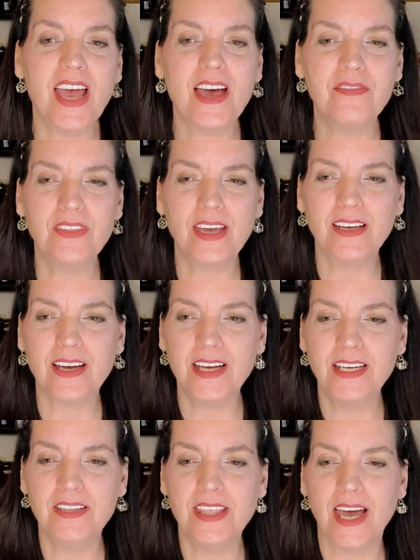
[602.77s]
have that
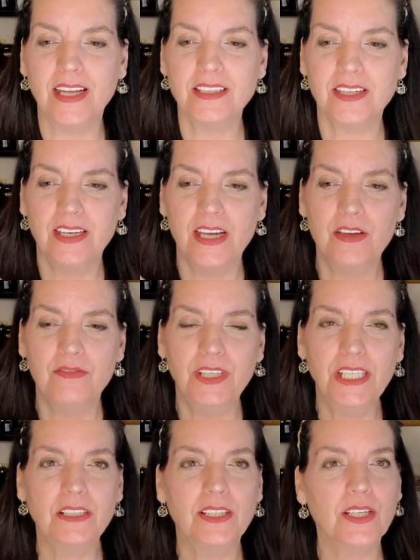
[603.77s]
kind of that
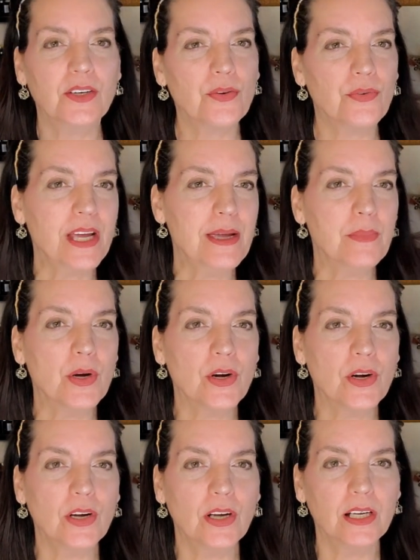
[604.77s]
vanilla
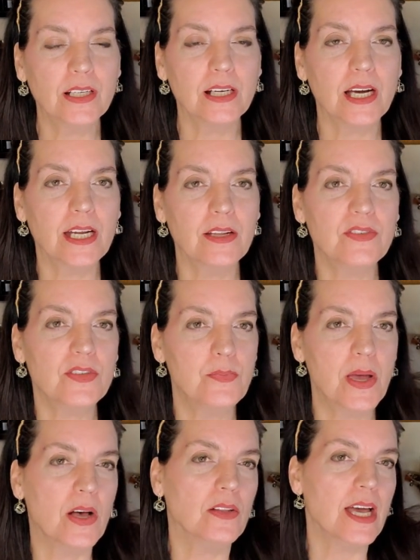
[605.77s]
creamer kind of
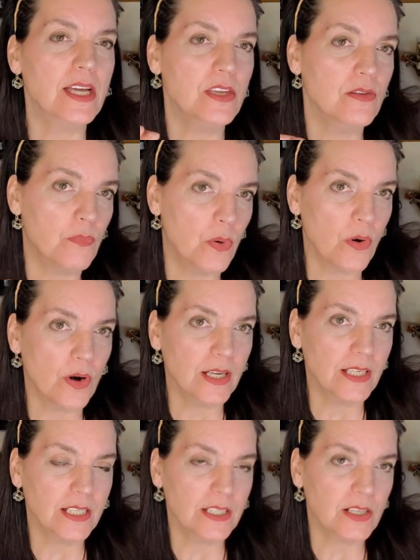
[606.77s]
smell like you poured
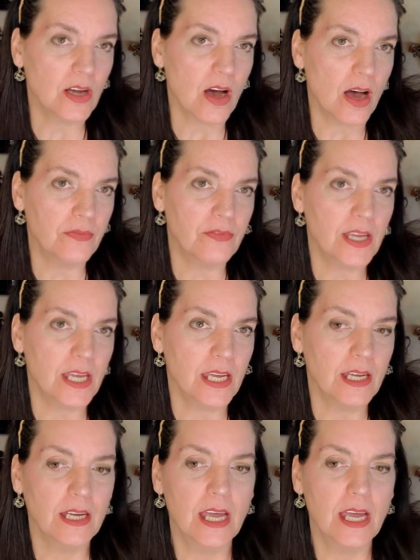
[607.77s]
it into coffee.